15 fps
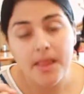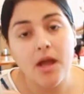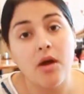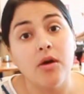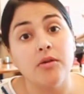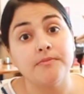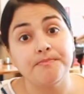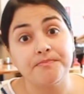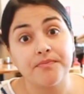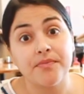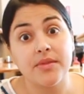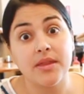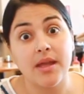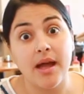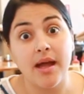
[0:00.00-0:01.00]
Oh,
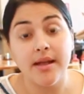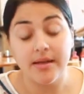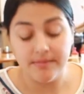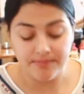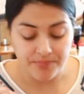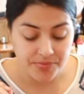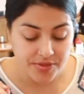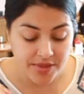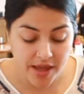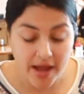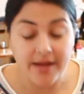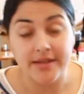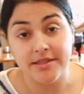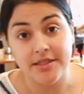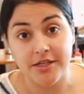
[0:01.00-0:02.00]

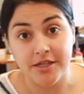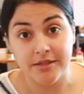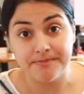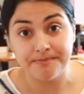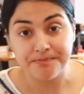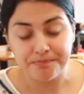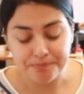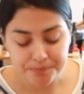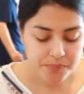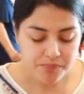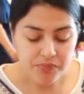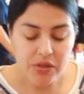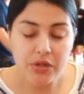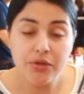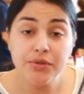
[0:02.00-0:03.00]
that is good.
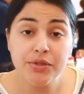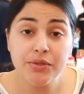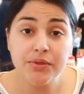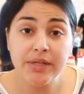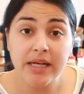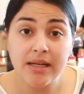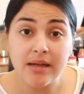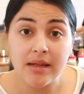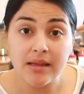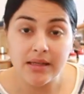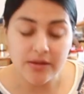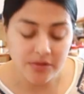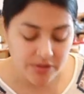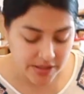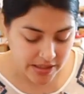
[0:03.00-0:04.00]
You do get a
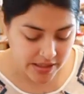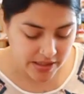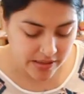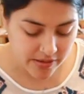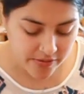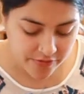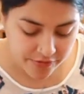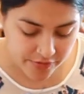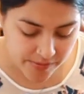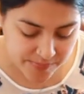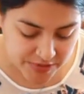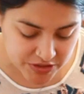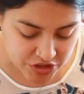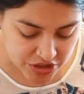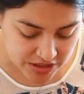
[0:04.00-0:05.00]
little kick
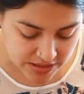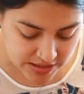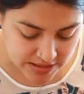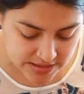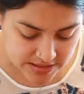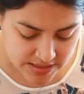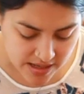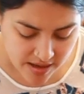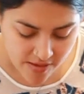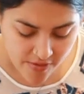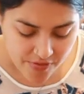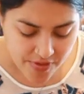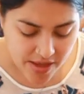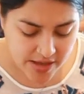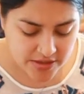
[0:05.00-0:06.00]
from the chilies,
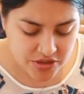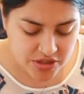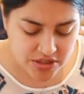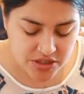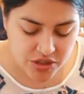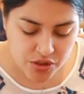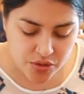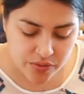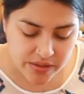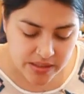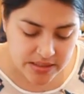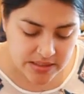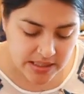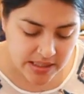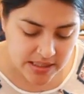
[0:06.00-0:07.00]
and just, you
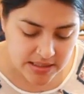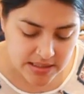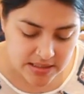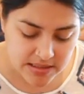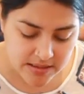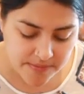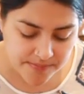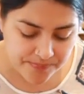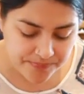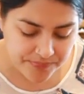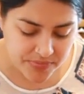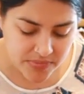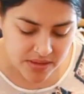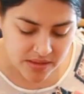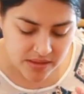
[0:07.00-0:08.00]
can taste
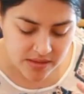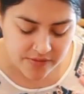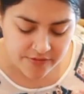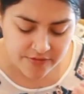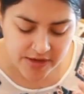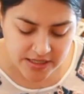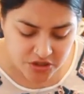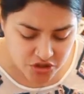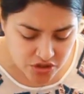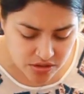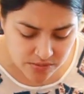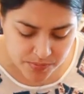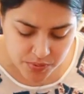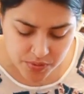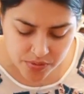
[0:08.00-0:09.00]
the
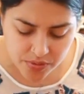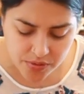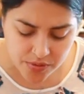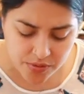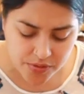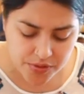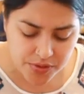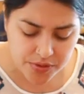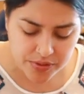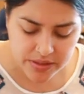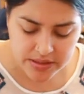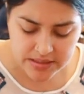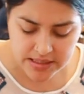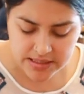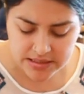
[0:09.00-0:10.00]
vegetable, you
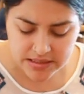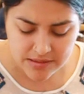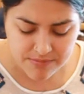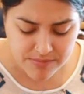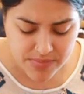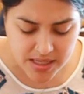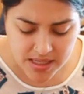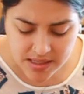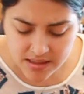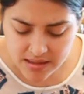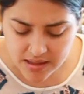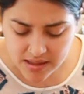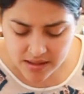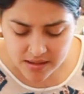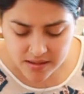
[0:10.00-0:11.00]
can taste the meat
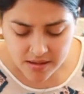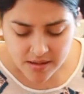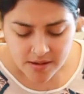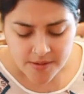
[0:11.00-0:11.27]
in there.